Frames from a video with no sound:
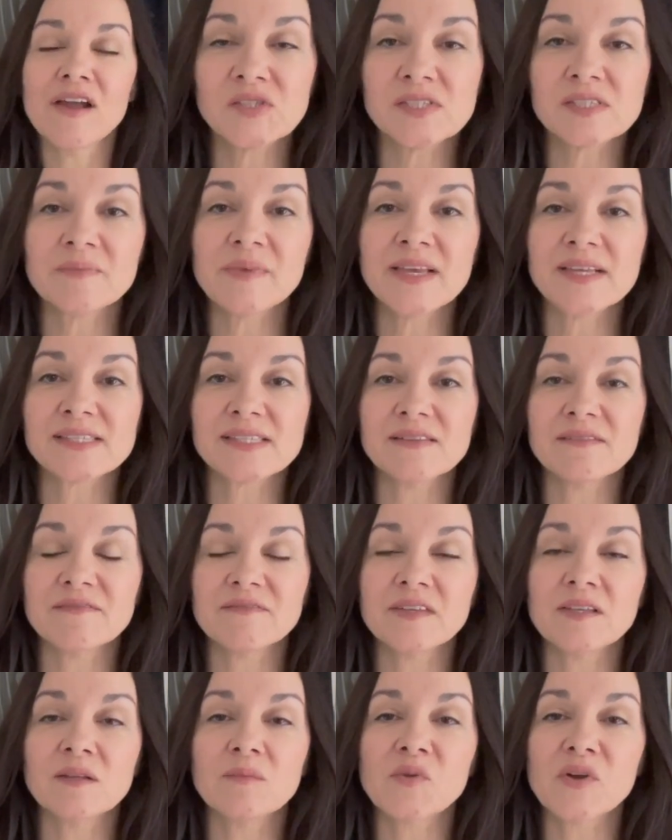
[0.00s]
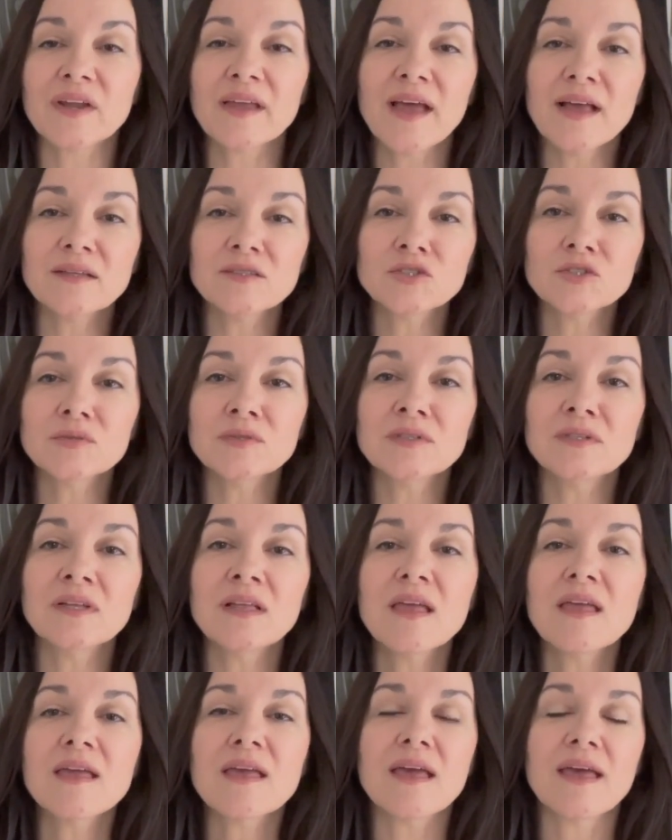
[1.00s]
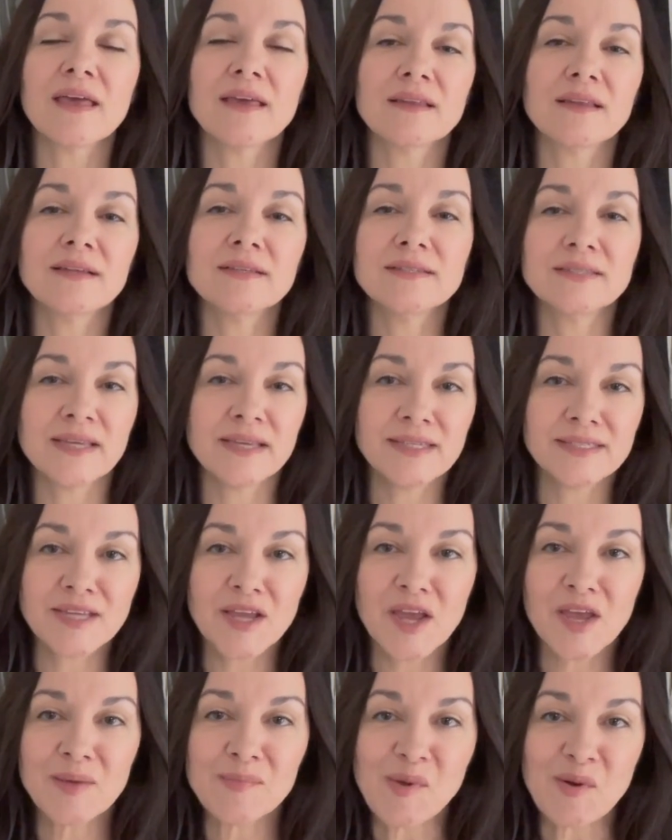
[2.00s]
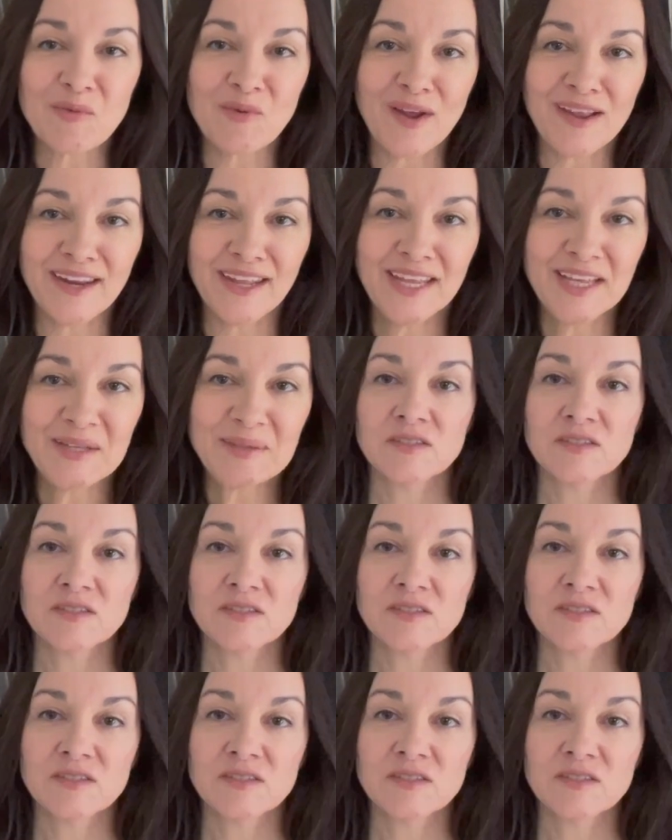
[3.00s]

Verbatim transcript: Just makes it feel more casual and daytime ready.